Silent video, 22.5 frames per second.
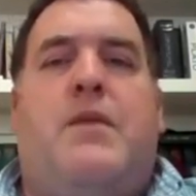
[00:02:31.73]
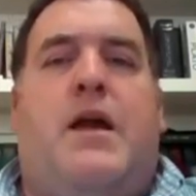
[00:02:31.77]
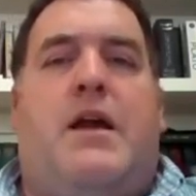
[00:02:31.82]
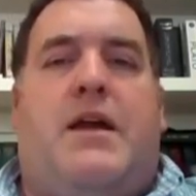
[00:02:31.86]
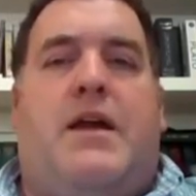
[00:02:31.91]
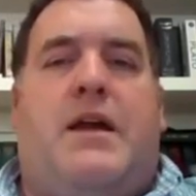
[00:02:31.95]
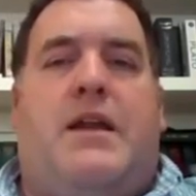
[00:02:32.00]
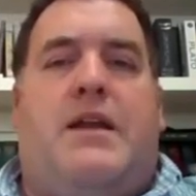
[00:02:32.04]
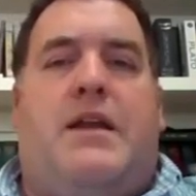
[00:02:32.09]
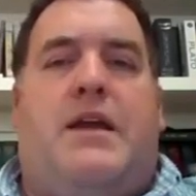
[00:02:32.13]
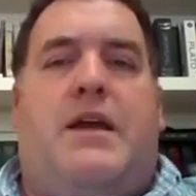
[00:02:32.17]

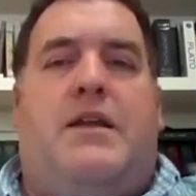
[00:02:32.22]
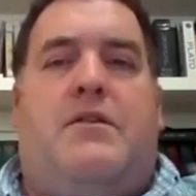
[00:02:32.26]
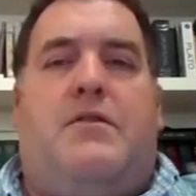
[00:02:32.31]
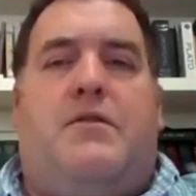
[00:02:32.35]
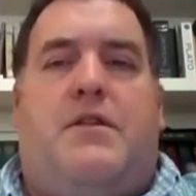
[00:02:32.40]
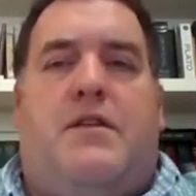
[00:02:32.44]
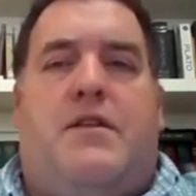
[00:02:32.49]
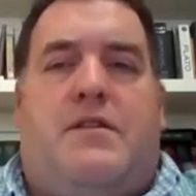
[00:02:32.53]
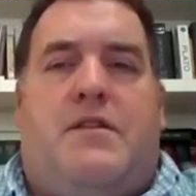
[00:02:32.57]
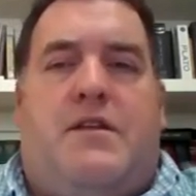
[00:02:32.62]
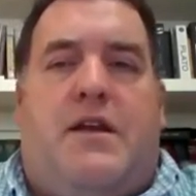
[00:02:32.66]
Again, he
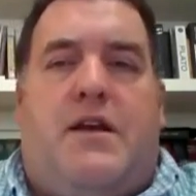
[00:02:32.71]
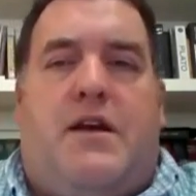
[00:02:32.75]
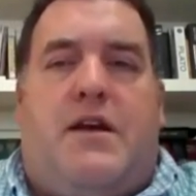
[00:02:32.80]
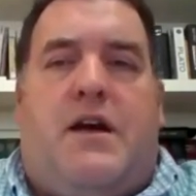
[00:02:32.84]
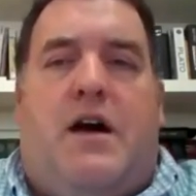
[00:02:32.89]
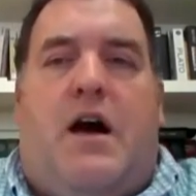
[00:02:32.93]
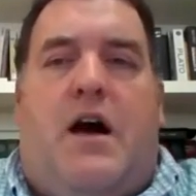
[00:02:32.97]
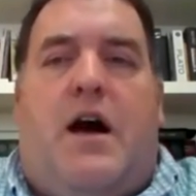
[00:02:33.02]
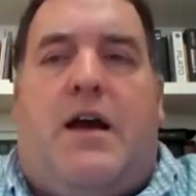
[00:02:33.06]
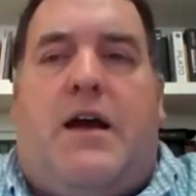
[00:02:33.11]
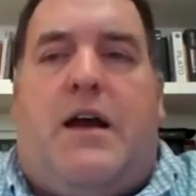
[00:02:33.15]
entered the
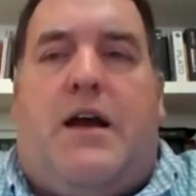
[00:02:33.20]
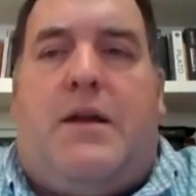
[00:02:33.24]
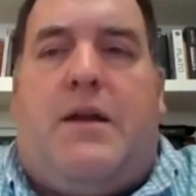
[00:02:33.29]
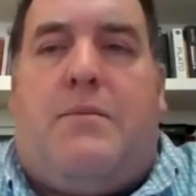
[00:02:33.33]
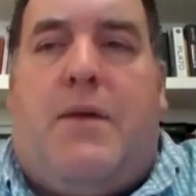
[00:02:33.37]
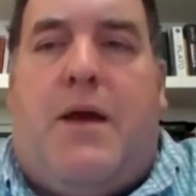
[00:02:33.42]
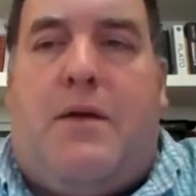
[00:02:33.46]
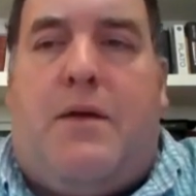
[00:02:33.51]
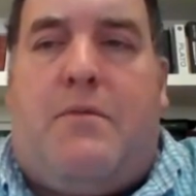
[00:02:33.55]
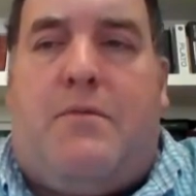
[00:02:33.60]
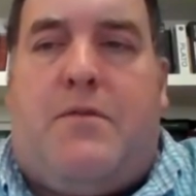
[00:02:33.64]
synagogue, and a
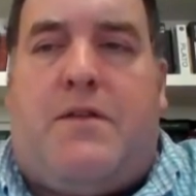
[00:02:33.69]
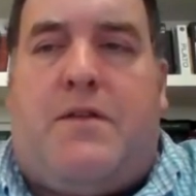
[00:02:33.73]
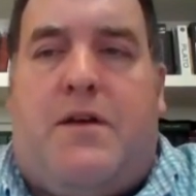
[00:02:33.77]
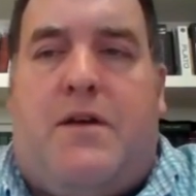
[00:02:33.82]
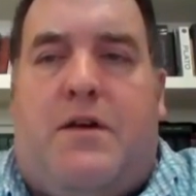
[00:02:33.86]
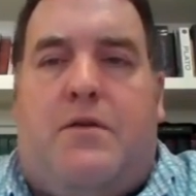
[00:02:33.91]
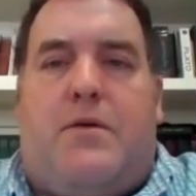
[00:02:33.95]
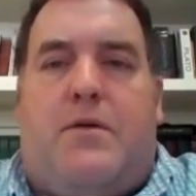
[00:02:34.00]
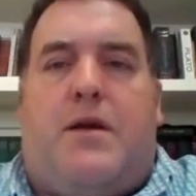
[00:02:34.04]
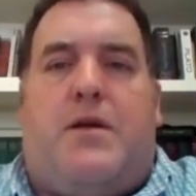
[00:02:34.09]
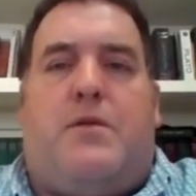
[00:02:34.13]
man was
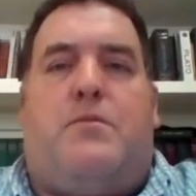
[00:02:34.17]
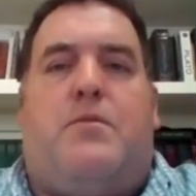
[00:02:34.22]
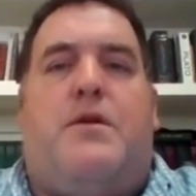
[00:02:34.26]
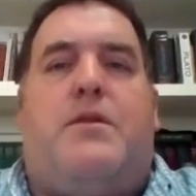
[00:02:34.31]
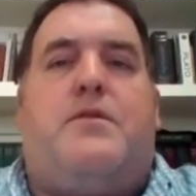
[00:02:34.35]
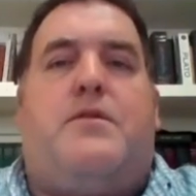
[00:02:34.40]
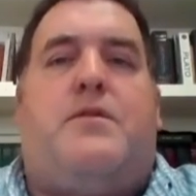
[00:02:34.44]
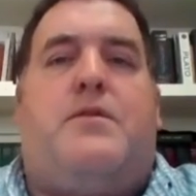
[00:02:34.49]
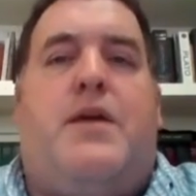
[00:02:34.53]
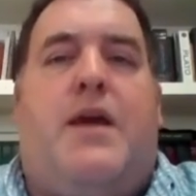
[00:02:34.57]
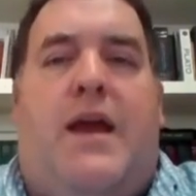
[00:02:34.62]
there who had a
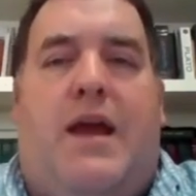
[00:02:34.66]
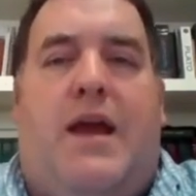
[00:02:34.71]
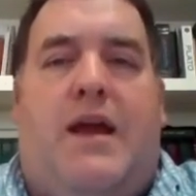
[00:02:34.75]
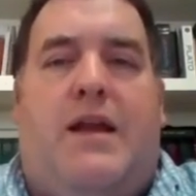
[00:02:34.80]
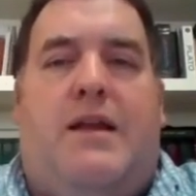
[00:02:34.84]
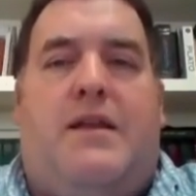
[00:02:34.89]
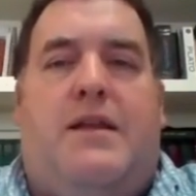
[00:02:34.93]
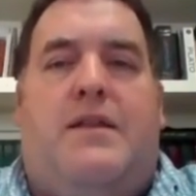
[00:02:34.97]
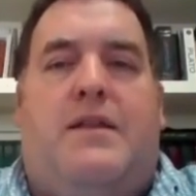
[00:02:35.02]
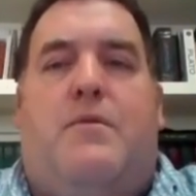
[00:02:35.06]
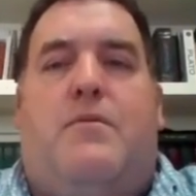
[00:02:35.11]
withered
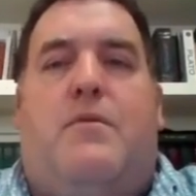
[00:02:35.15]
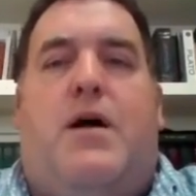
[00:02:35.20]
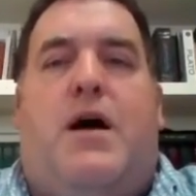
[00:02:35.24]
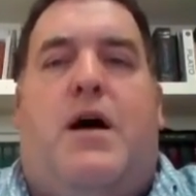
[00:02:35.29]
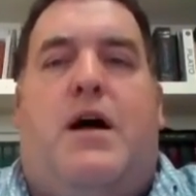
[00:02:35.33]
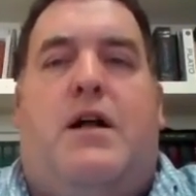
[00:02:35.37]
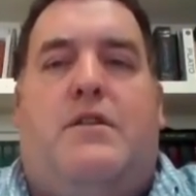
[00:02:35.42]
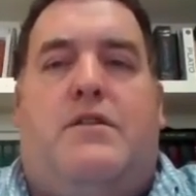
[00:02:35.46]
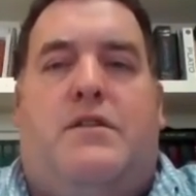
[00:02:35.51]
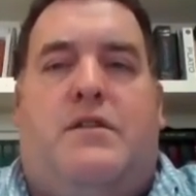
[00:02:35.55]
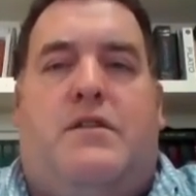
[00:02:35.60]
hand, and they
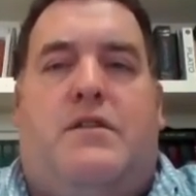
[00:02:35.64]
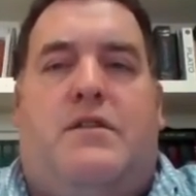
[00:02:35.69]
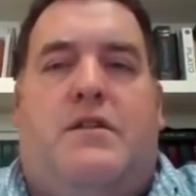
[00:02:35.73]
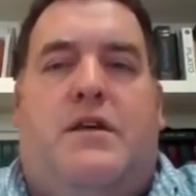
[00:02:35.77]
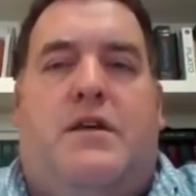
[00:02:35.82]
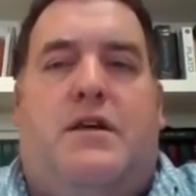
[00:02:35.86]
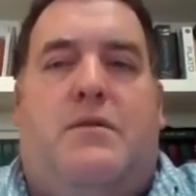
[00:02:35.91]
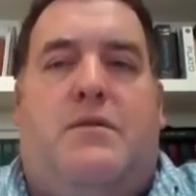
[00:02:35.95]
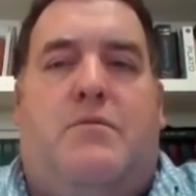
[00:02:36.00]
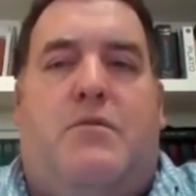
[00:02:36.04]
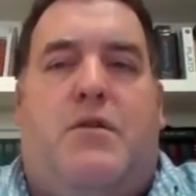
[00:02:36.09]
watched to
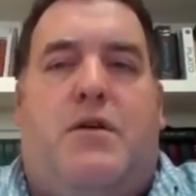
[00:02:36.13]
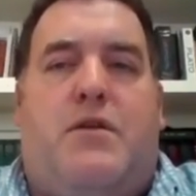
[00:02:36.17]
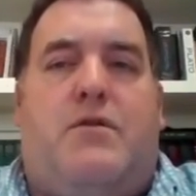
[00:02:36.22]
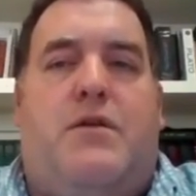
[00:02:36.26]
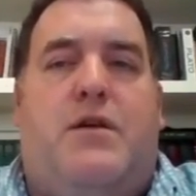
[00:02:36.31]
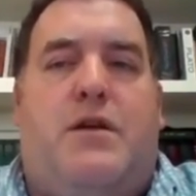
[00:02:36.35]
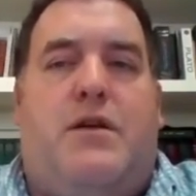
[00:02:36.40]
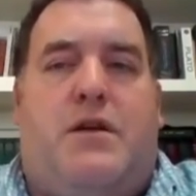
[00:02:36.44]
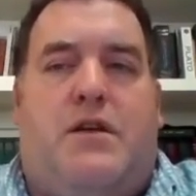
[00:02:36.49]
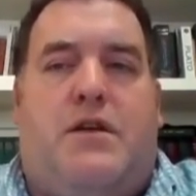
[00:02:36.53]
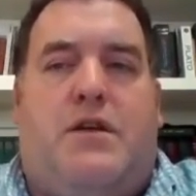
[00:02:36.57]
see him whether
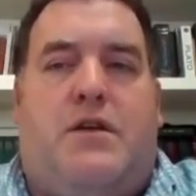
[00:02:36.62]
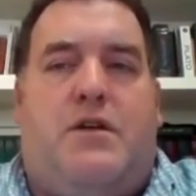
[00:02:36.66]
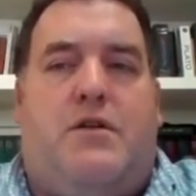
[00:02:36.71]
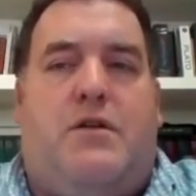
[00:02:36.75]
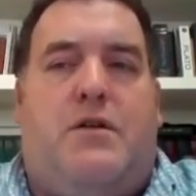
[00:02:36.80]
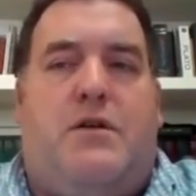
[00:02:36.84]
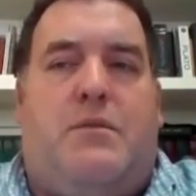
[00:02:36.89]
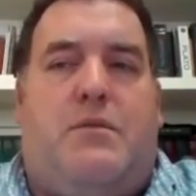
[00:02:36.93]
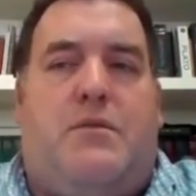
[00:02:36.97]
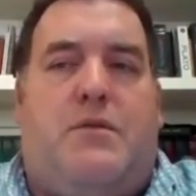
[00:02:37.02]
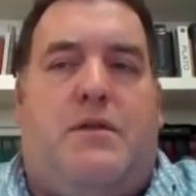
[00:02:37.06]
he could
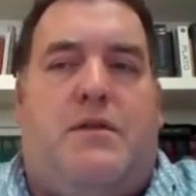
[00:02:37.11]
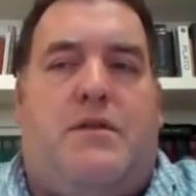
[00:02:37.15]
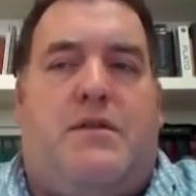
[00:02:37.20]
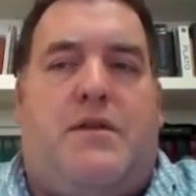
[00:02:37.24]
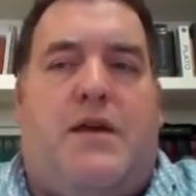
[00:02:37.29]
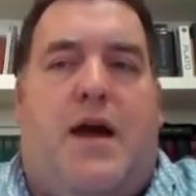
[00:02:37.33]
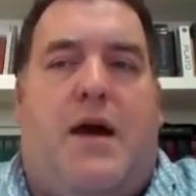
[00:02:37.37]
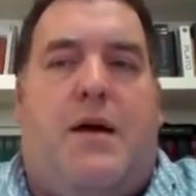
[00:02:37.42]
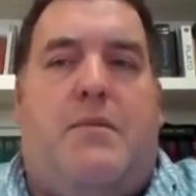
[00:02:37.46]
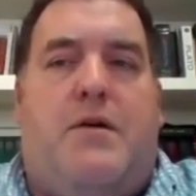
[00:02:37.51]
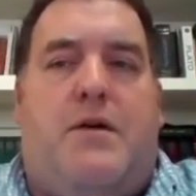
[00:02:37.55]
cure him on the
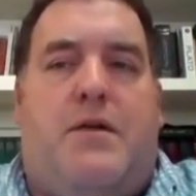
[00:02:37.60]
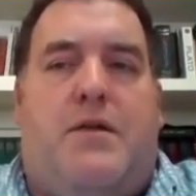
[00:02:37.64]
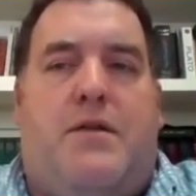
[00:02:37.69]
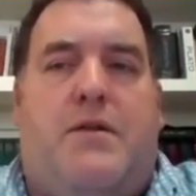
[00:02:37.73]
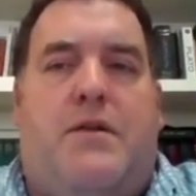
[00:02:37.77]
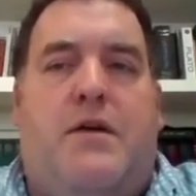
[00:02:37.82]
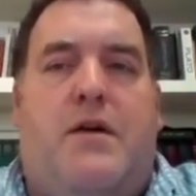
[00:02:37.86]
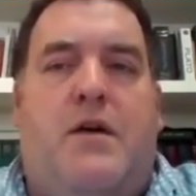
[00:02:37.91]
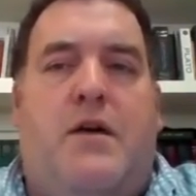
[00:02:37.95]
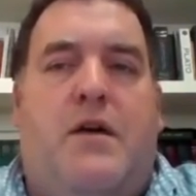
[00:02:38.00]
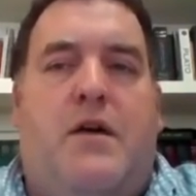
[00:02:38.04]
Sabbath,
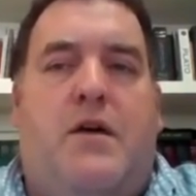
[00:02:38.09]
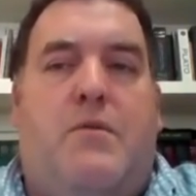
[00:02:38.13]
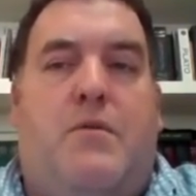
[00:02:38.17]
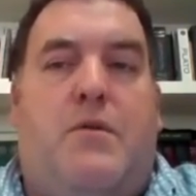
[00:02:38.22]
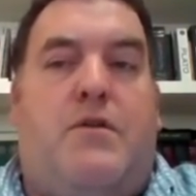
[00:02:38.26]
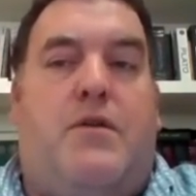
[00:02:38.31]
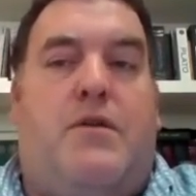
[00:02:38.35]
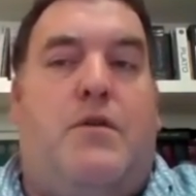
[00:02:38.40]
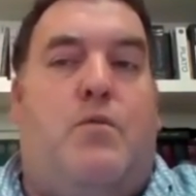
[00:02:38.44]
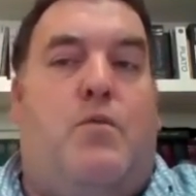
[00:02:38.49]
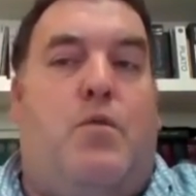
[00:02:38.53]

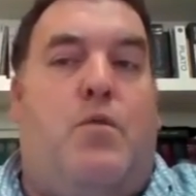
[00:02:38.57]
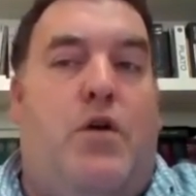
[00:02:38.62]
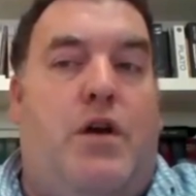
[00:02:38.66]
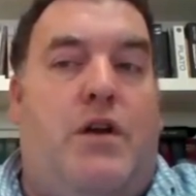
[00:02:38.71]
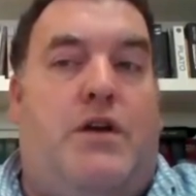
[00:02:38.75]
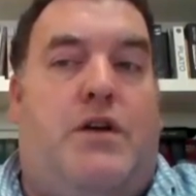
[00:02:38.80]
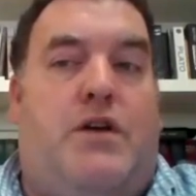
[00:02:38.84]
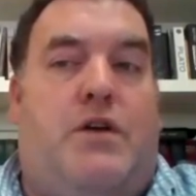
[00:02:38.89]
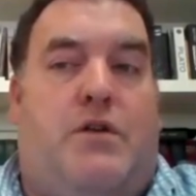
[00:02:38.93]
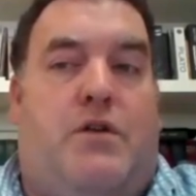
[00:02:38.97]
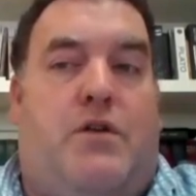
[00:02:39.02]
whether he
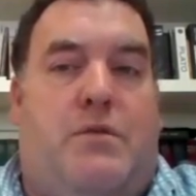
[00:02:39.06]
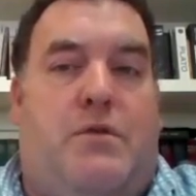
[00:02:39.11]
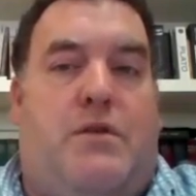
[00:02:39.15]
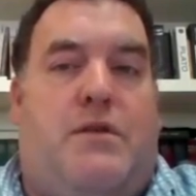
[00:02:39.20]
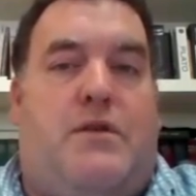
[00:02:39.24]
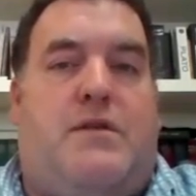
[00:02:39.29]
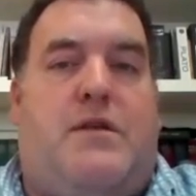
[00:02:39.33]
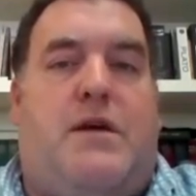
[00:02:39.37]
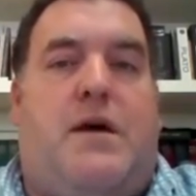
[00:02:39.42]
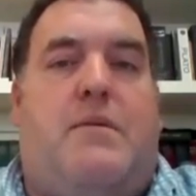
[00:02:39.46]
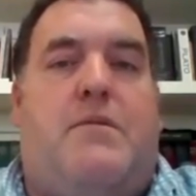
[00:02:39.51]
would cure him
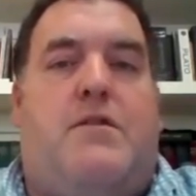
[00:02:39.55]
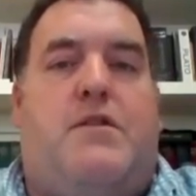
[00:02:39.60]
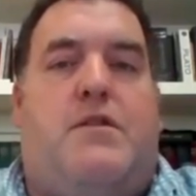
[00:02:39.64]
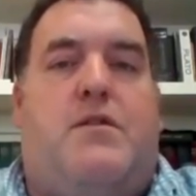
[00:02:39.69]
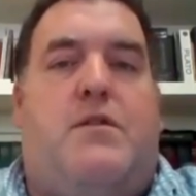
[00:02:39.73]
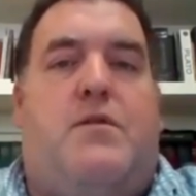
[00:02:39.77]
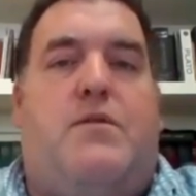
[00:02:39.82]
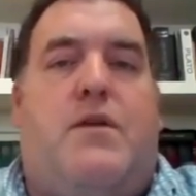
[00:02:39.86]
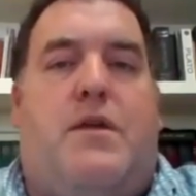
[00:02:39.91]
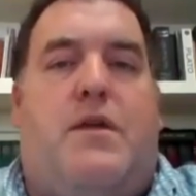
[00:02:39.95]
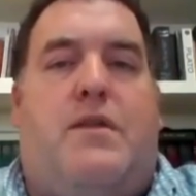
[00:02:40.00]
on the Sabbath,
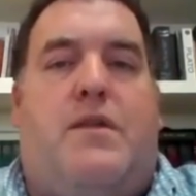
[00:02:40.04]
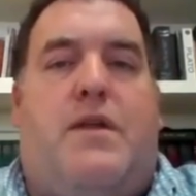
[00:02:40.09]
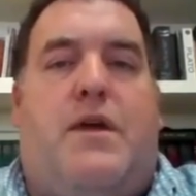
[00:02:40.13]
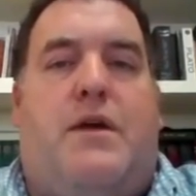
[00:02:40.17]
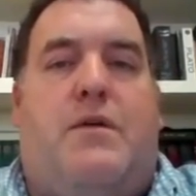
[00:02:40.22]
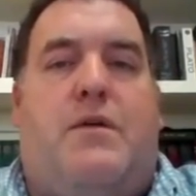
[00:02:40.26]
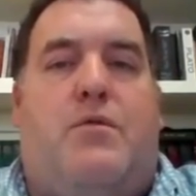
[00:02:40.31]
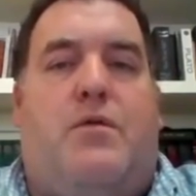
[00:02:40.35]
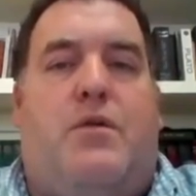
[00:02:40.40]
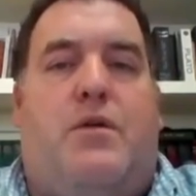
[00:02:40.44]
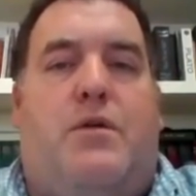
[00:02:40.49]
so that
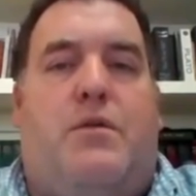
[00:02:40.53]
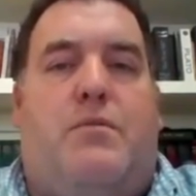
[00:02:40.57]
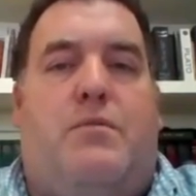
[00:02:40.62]
they